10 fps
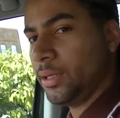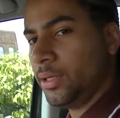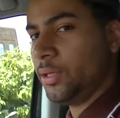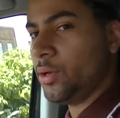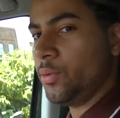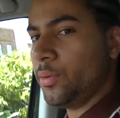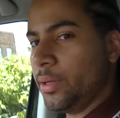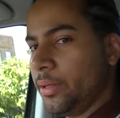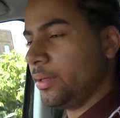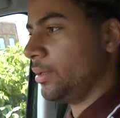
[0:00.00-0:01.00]
You know. that,
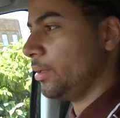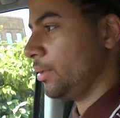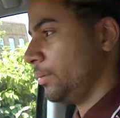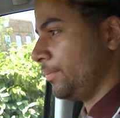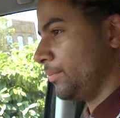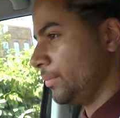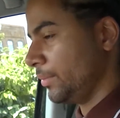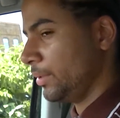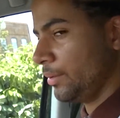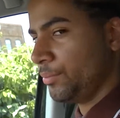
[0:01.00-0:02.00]
that is the reason why.
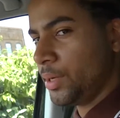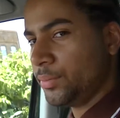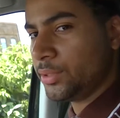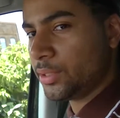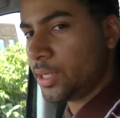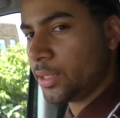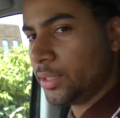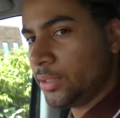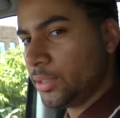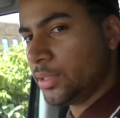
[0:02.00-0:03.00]
Mom, you're just
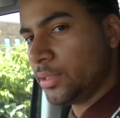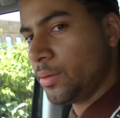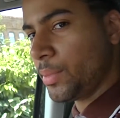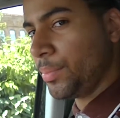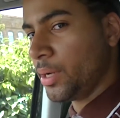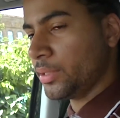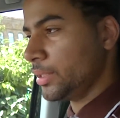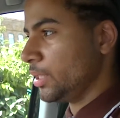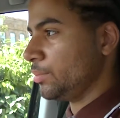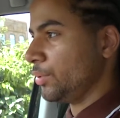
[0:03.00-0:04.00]
lucky this is not my past
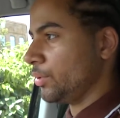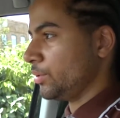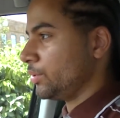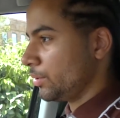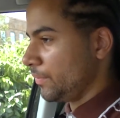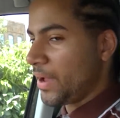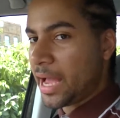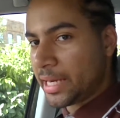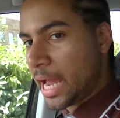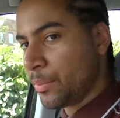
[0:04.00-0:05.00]
days because if I
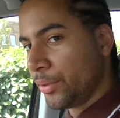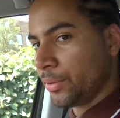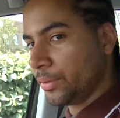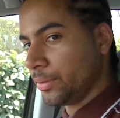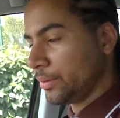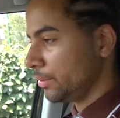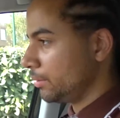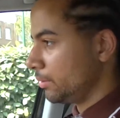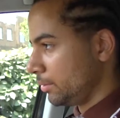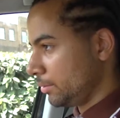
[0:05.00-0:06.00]
had a hammer,
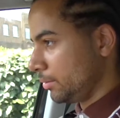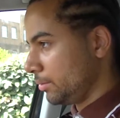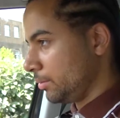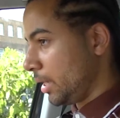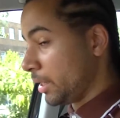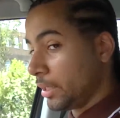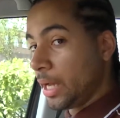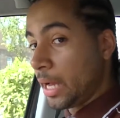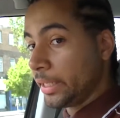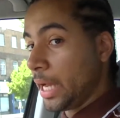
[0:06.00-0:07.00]
please,
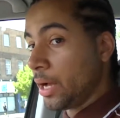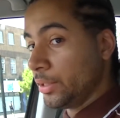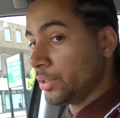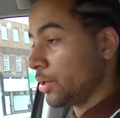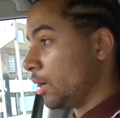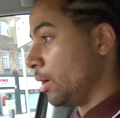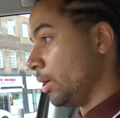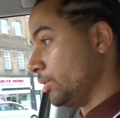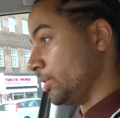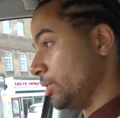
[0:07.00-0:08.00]
I, would get out of this car
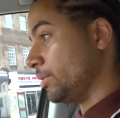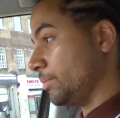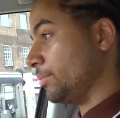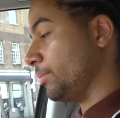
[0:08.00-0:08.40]
and just.